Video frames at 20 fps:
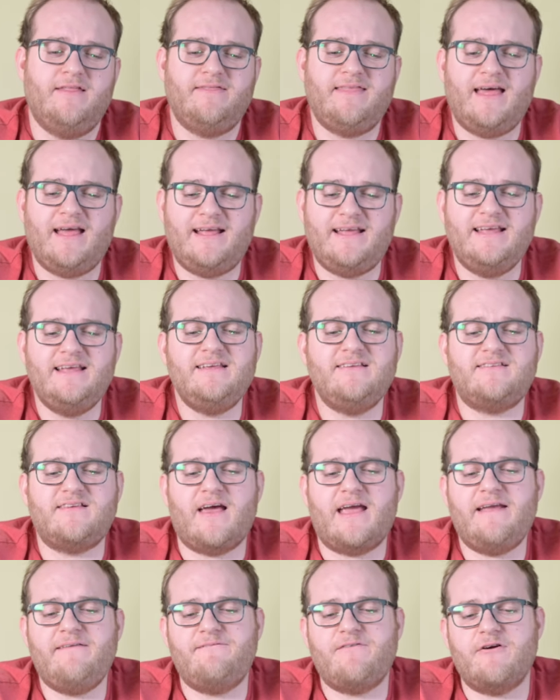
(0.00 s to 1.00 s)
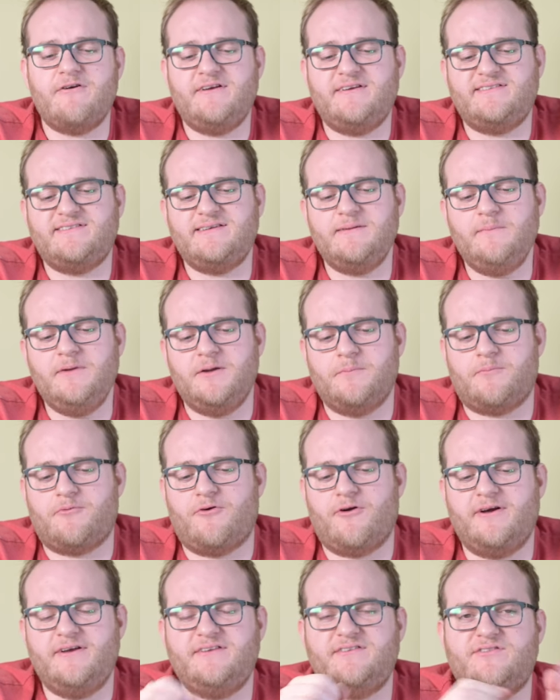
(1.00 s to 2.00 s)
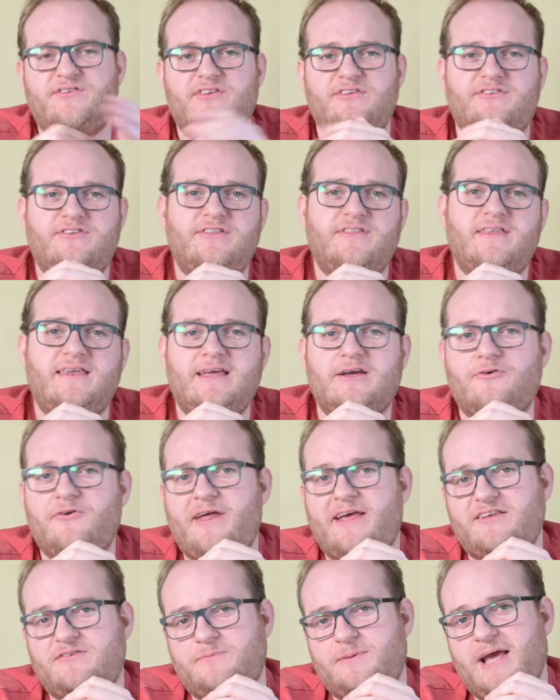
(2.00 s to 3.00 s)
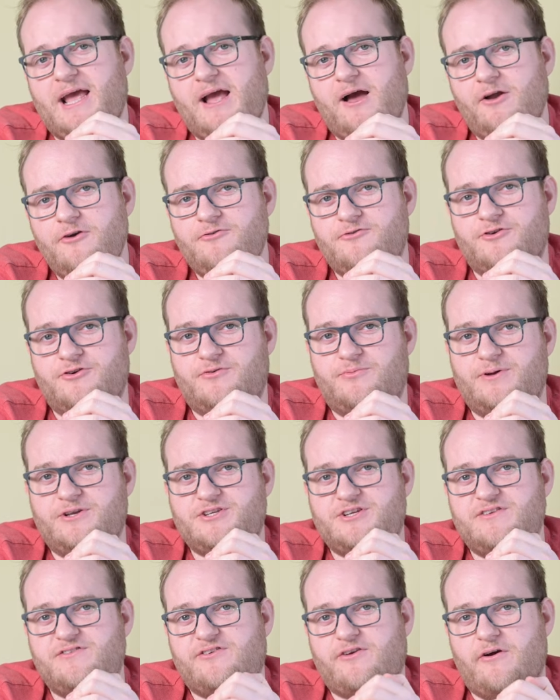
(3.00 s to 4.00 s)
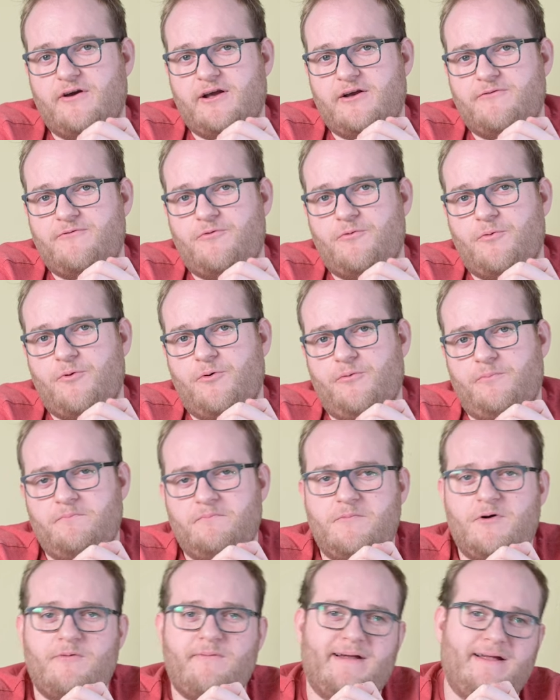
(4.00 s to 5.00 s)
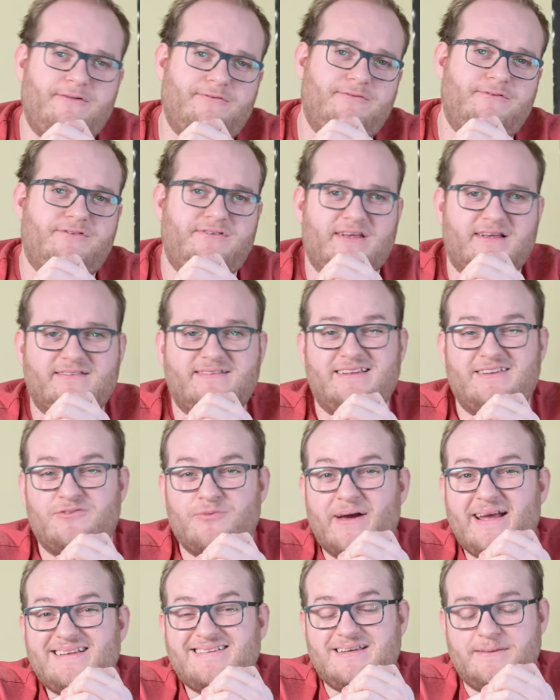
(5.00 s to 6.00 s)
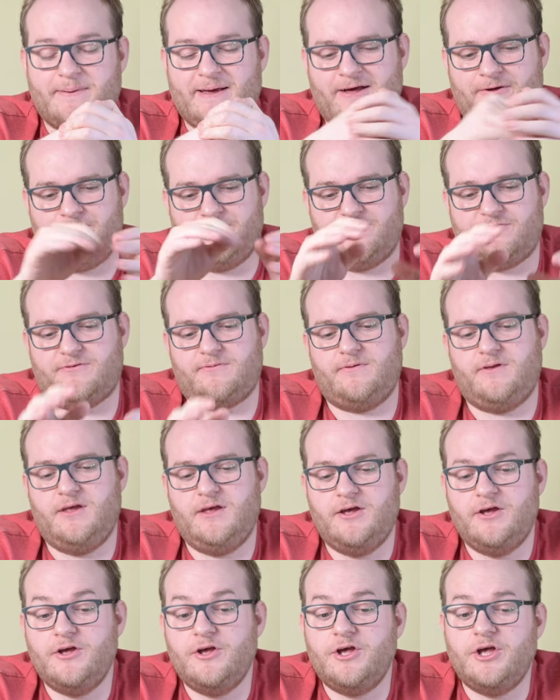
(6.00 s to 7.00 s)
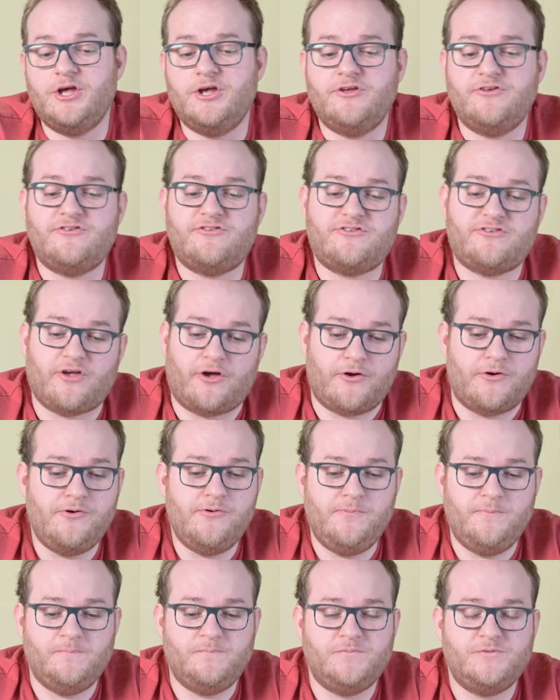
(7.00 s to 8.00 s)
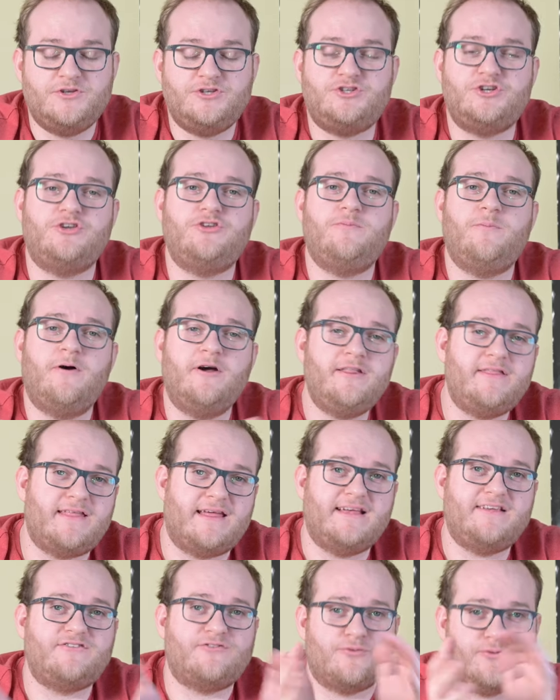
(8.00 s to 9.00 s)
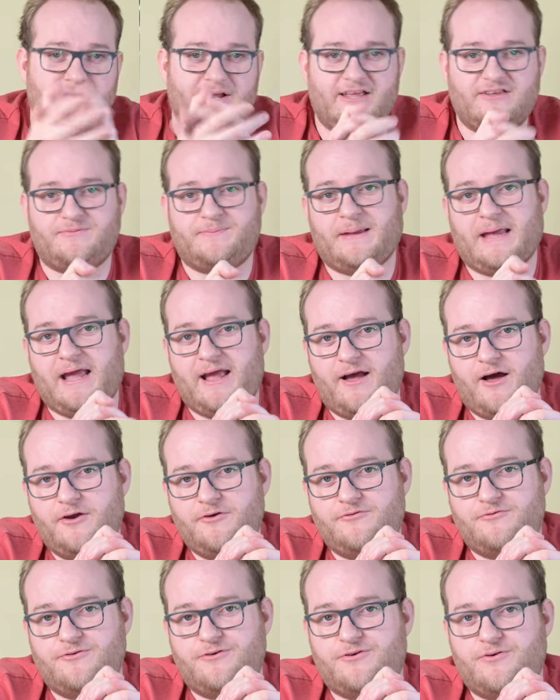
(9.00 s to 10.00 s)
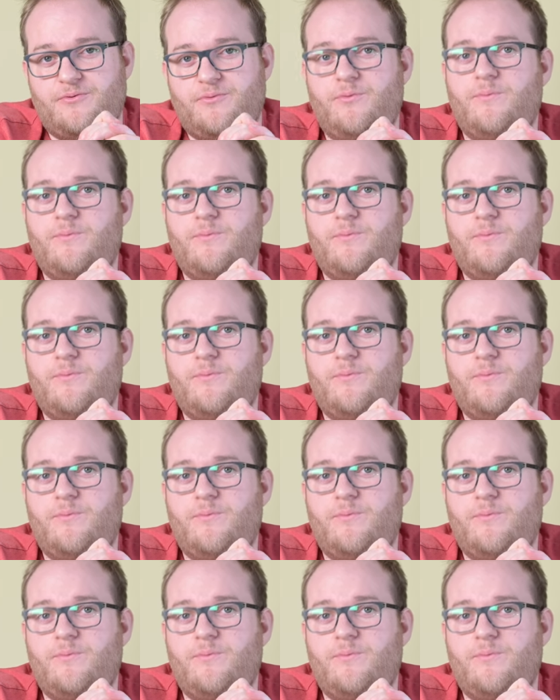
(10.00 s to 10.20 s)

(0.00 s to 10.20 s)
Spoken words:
That is a very similar price to the Nikon SB-800, which is going for around £60 to £80. So, should you buy this or an SB-800?